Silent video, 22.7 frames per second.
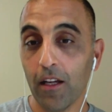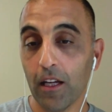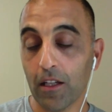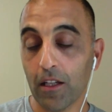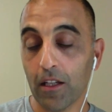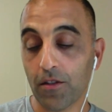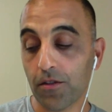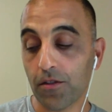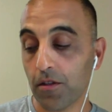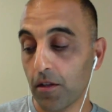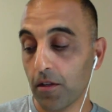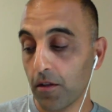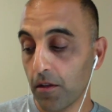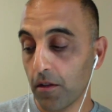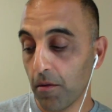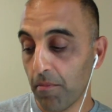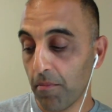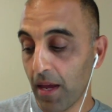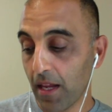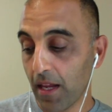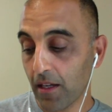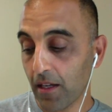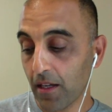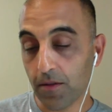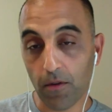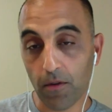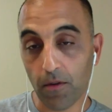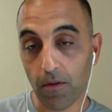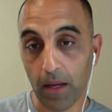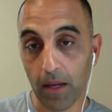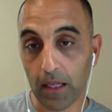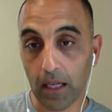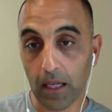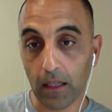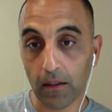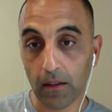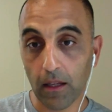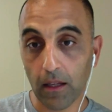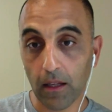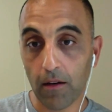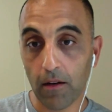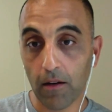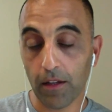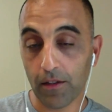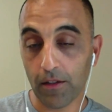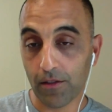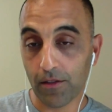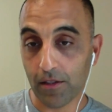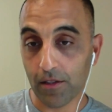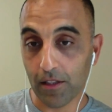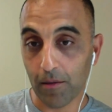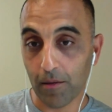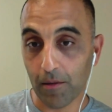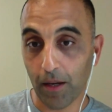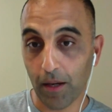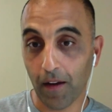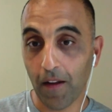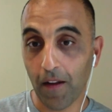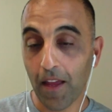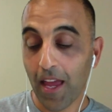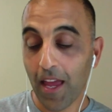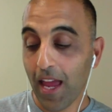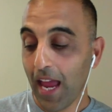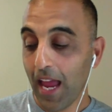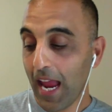The bed is for making love and sleeping,